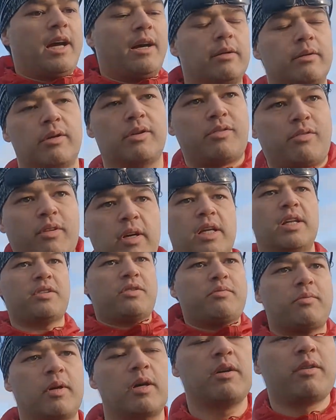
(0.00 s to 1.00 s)
down. It's really
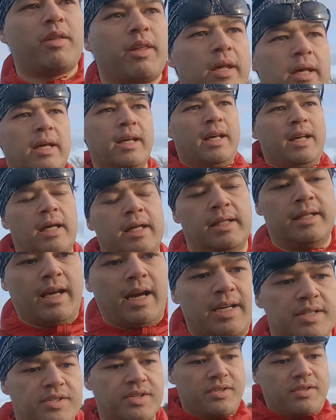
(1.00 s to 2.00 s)
smooth. The
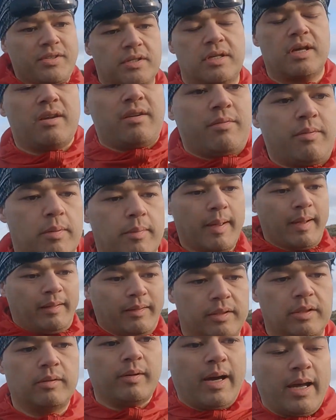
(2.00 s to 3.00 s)
ice doesn't seem to be
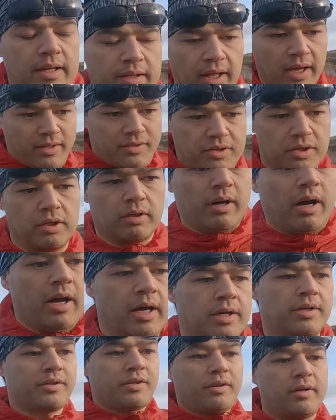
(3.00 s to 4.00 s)
melting away, and that's so
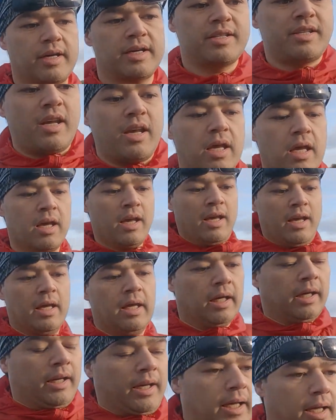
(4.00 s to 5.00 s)
easy.
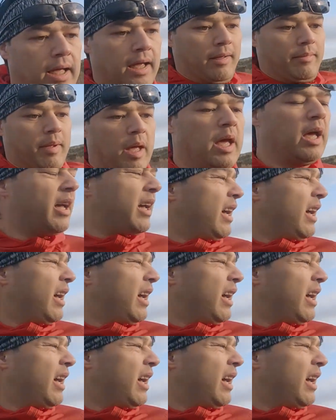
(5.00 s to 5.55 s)
But